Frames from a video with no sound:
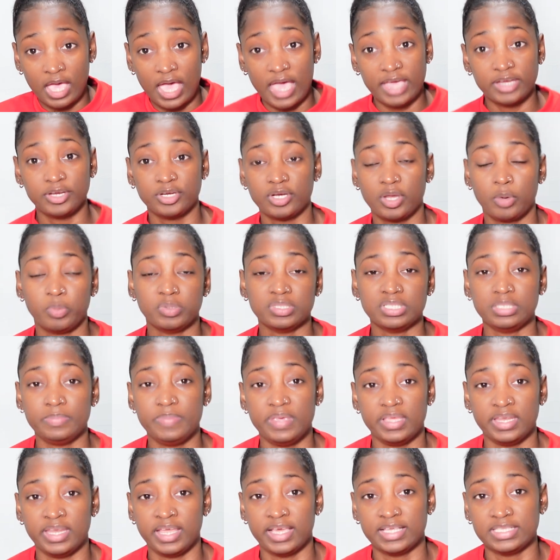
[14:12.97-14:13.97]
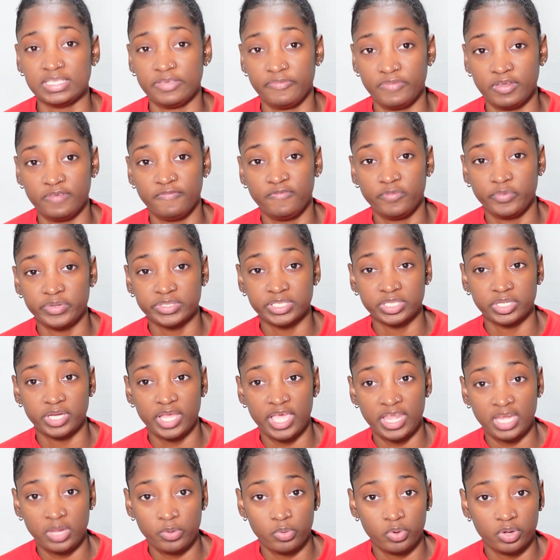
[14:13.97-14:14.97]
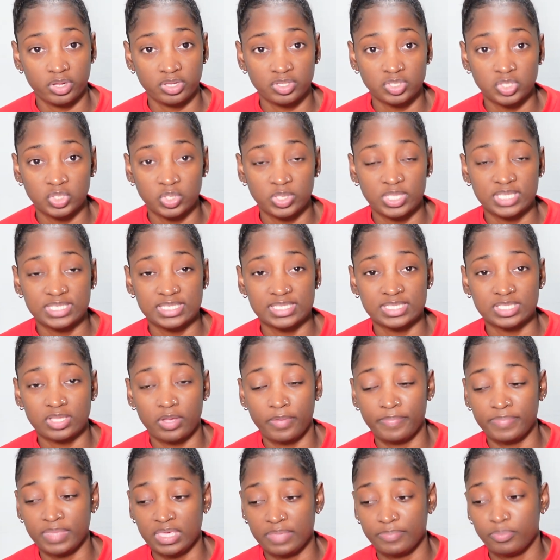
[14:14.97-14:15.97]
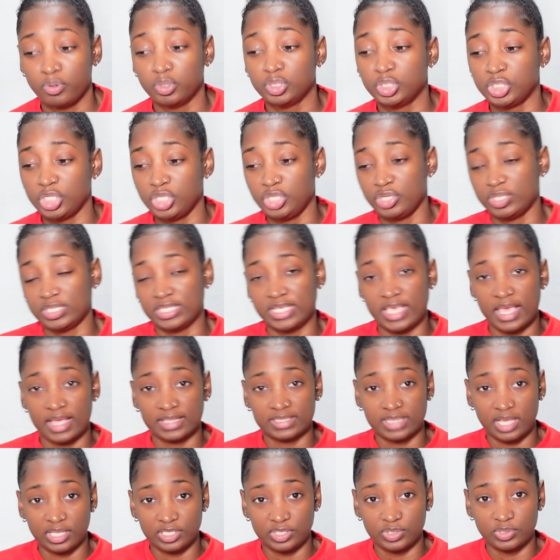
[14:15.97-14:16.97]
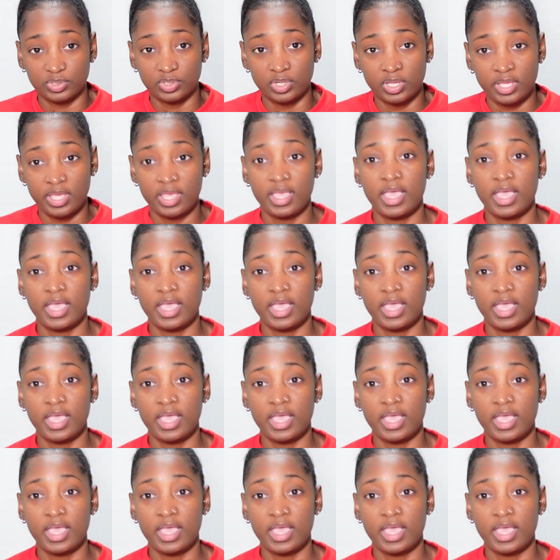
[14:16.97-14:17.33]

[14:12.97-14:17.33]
I do not want to be a negative influence on anyone, so this is not me pushing you to get a tattoo.